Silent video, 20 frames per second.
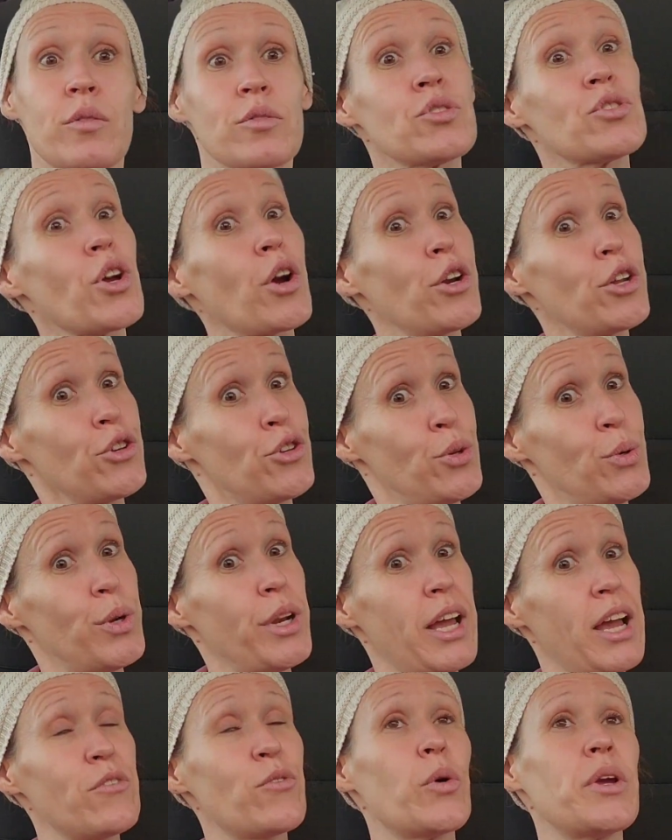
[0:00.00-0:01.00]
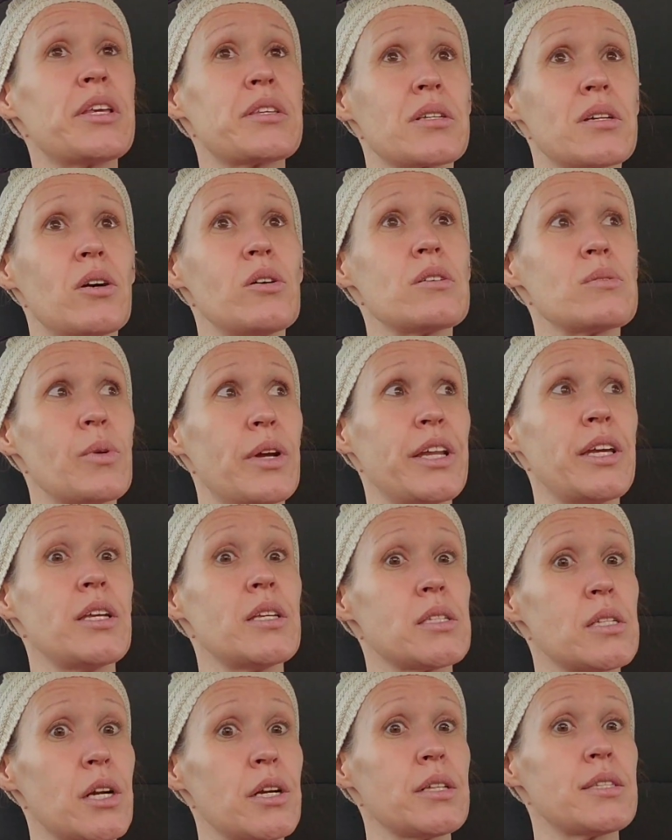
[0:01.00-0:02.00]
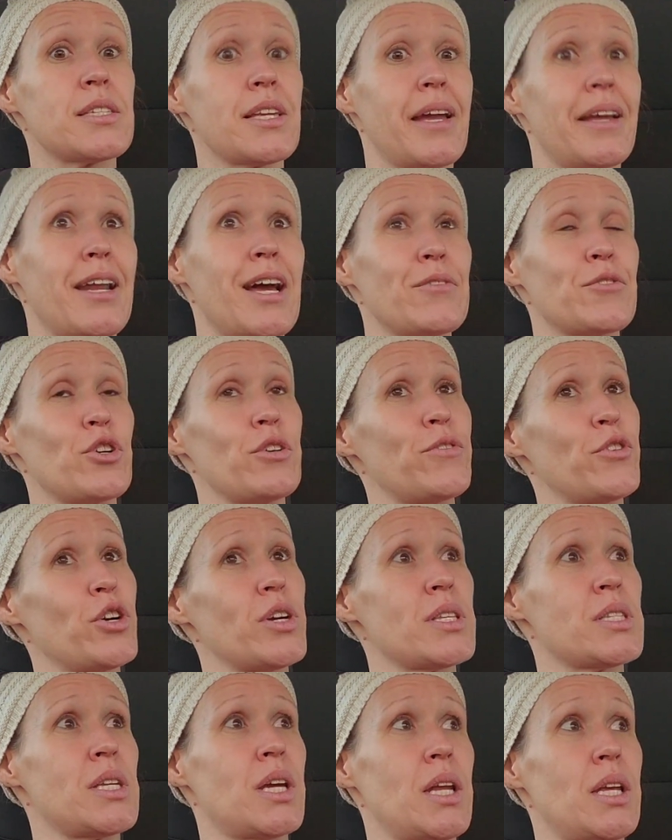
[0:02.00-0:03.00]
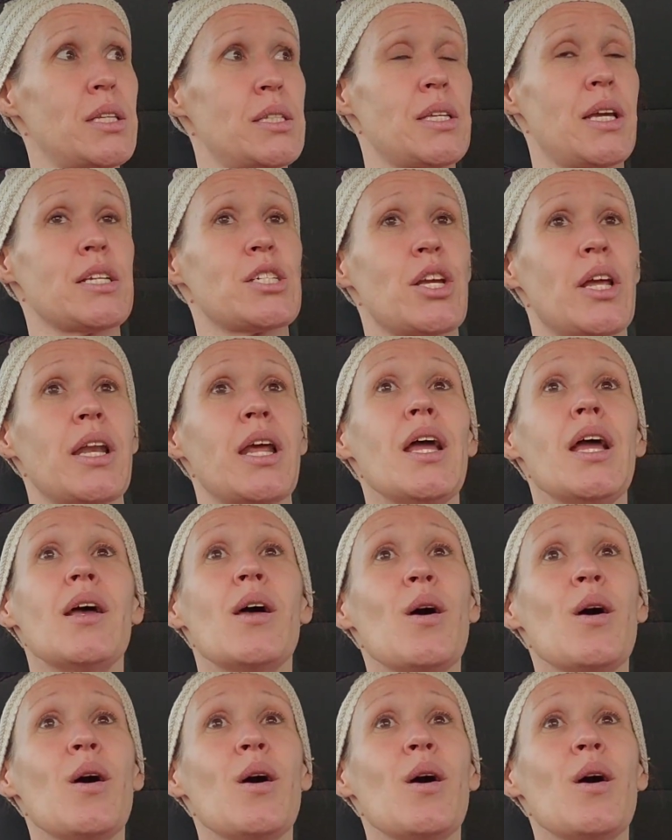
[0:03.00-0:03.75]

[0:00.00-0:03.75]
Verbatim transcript: Starting two and a half weeks ago is when he started staying after for a study session,